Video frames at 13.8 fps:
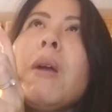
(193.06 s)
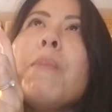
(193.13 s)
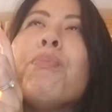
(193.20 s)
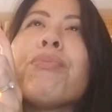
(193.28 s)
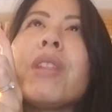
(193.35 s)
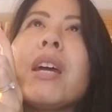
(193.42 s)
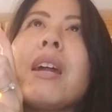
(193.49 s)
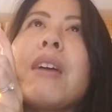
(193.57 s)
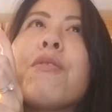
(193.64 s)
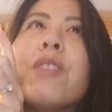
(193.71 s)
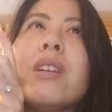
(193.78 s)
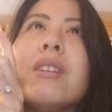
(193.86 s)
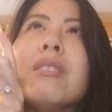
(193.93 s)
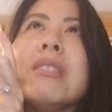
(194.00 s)
that I
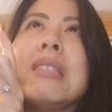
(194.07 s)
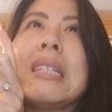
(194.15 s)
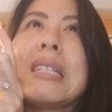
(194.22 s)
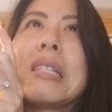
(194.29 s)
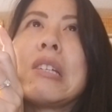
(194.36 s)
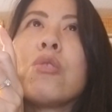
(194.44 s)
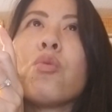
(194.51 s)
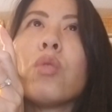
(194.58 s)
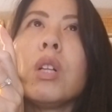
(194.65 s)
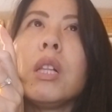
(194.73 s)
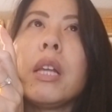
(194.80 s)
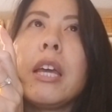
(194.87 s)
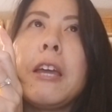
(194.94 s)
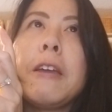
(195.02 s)
feel doesn't
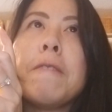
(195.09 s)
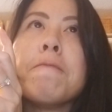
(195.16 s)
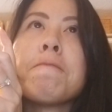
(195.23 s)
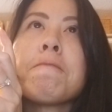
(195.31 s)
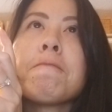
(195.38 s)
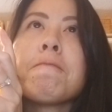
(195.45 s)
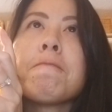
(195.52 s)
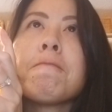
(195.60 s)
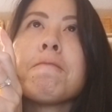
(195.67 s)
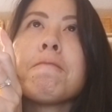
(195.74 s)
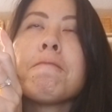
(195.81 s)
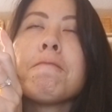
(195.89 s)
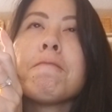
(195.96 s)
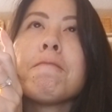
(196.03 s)
really
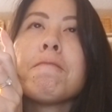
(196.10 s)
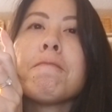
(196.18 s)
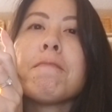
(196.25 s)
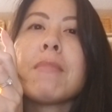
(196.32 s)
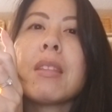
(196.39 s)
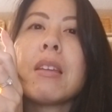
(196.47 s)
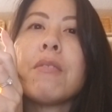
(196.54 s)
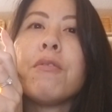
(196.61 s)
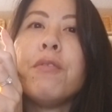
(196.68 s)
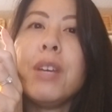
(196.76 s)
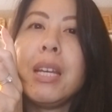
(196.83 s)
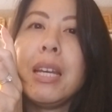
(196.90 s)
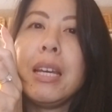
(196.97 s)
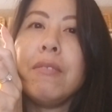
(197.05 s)

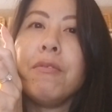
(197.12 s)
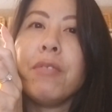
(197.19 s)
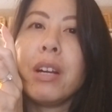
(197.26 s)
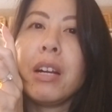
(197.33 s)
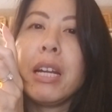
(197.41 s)
fit in very